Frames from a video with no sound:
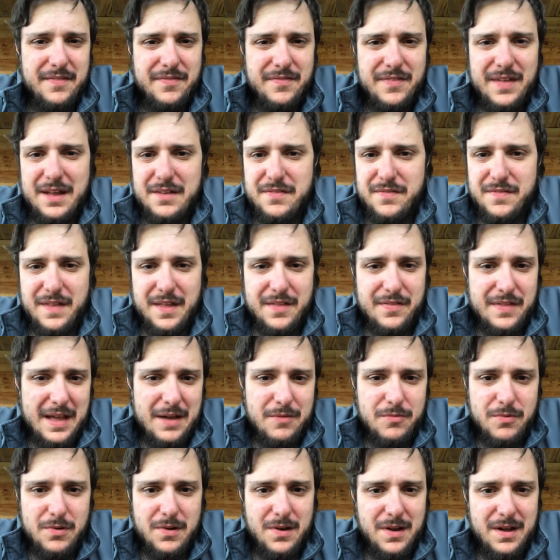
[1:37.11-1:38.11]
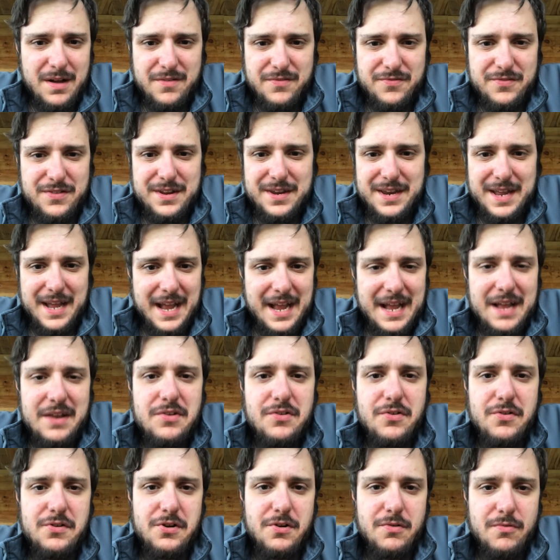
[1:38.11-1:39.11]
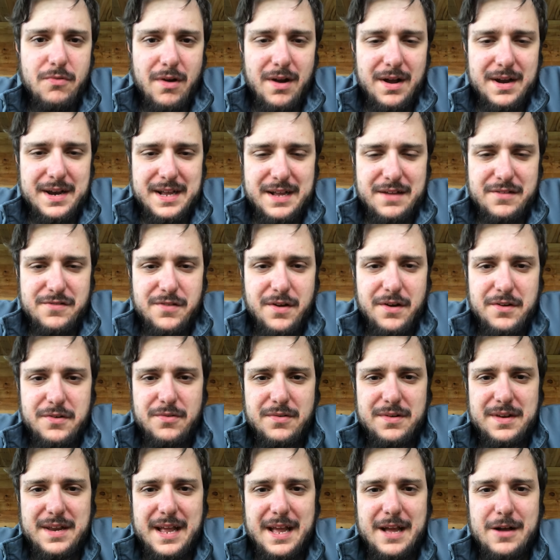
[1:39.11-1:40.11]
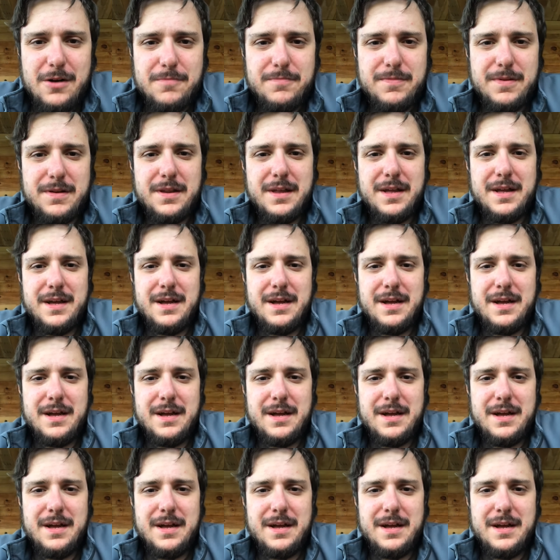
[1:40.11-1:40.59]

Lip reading: that will often hinder your writing. It's not going to help it.